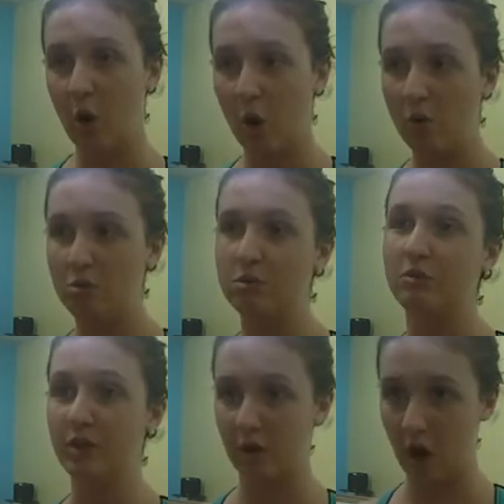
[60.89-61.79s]
cold
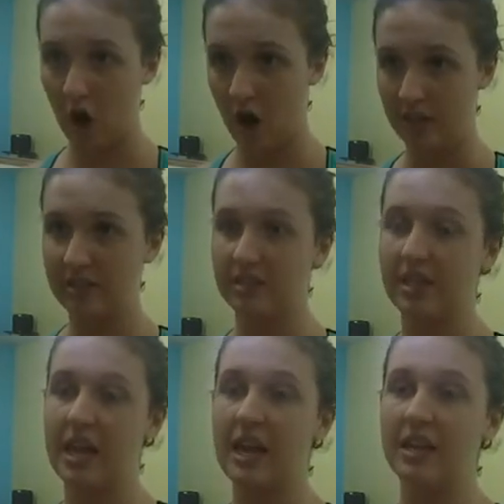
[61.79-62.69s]
or very hot.
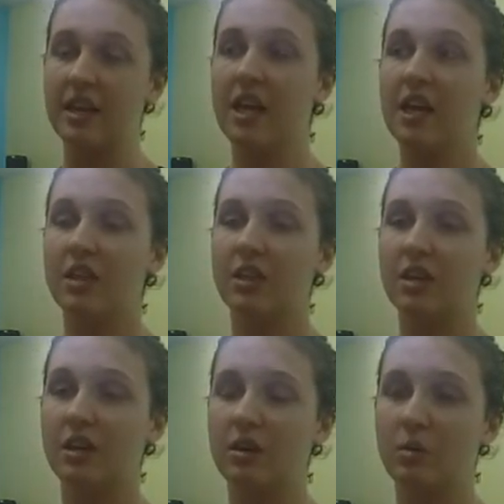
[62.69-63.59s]
And
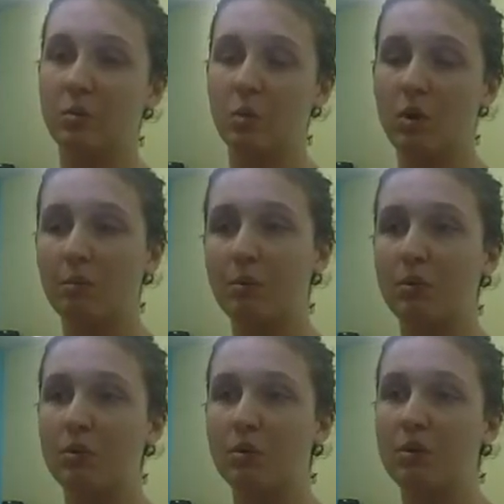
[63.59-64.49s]
the warm
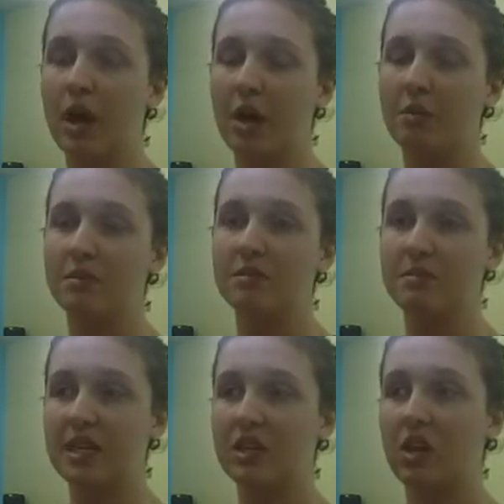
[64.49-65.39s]
pool helps
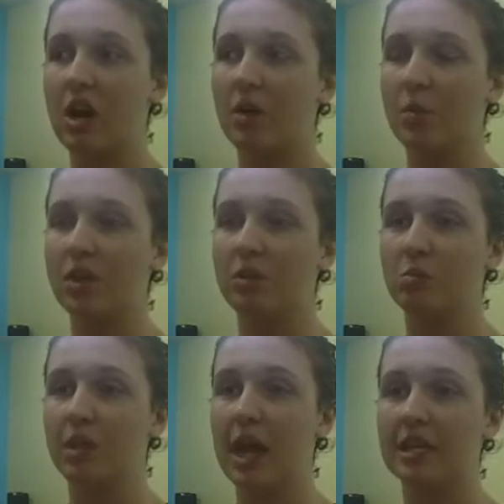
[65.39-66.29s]
me a lot with
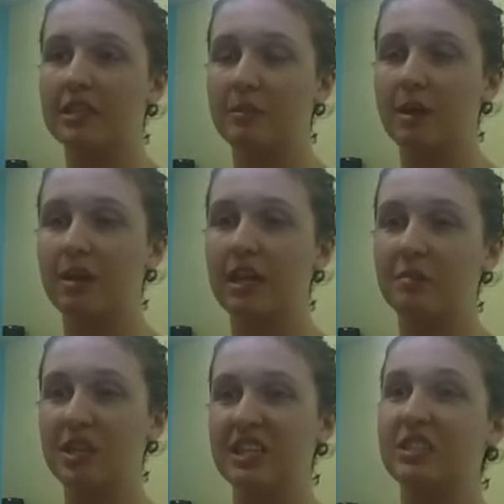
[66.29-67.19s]
relaxing my leg
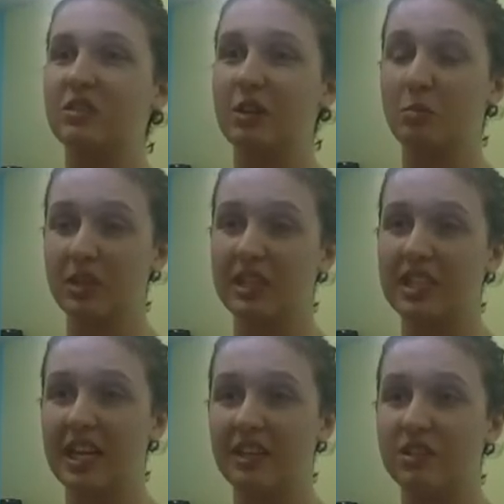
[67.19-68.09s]
because it'll get really
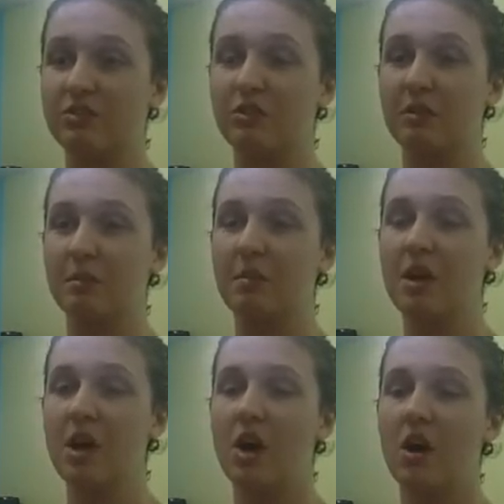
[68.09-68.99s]
tense from
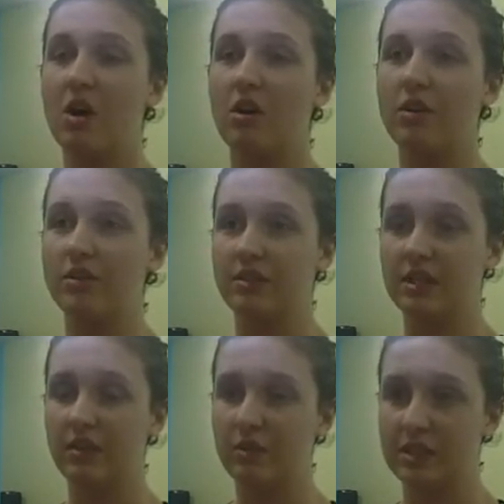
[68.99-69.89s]
all the
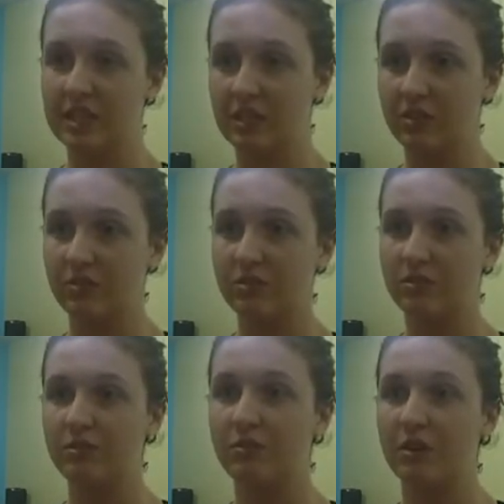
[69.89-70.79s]
different
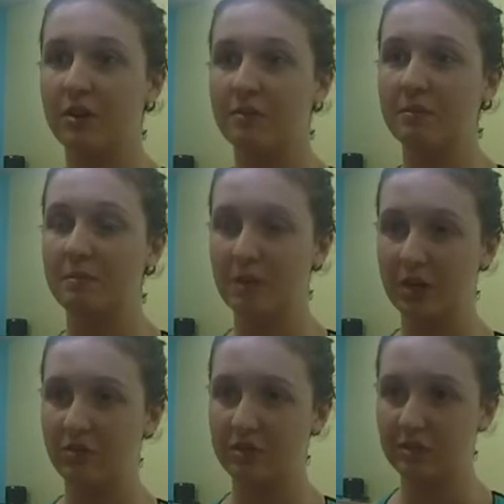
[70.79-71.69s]
signals from my
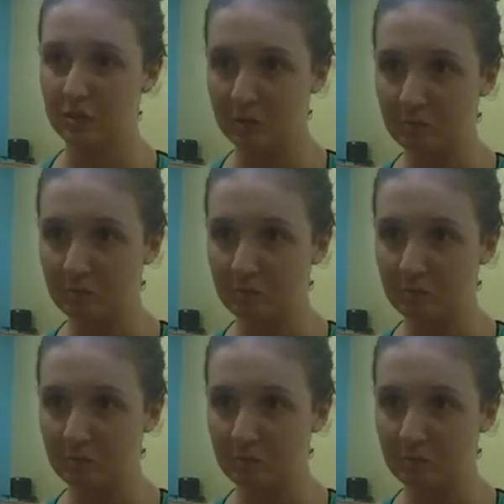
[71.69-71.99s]
nervous system.